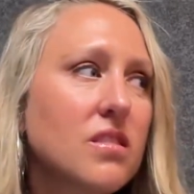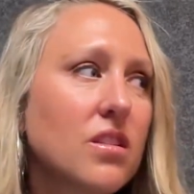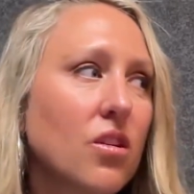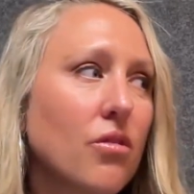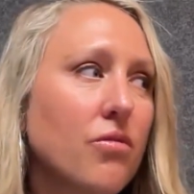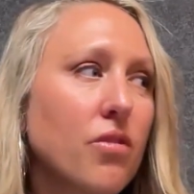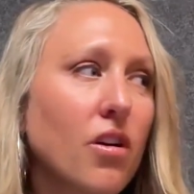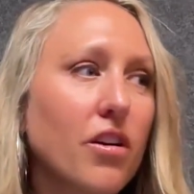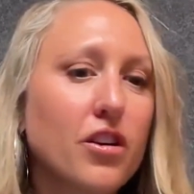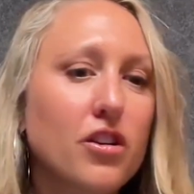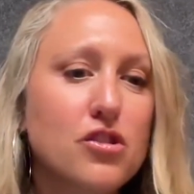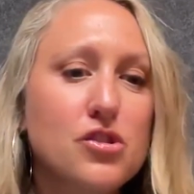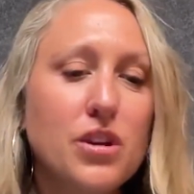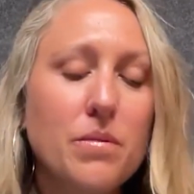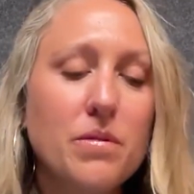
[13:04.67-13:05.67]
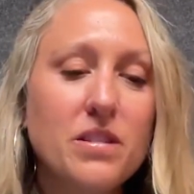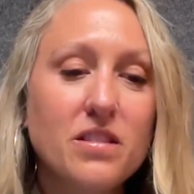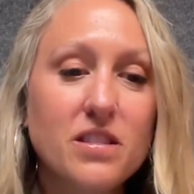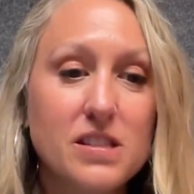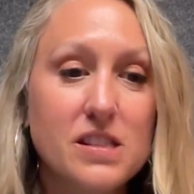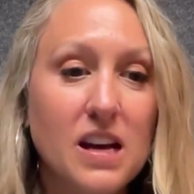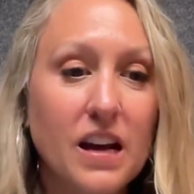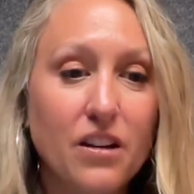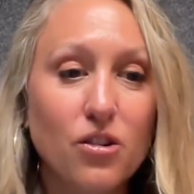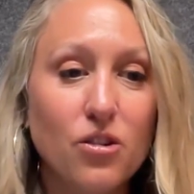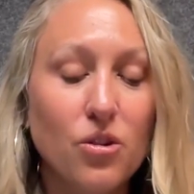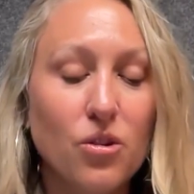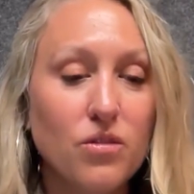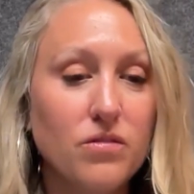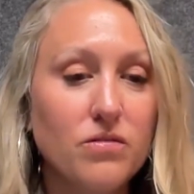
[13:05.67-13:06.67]
you know, follow your dream and design your
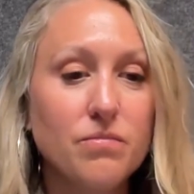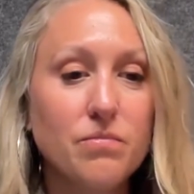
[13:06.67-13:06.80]
own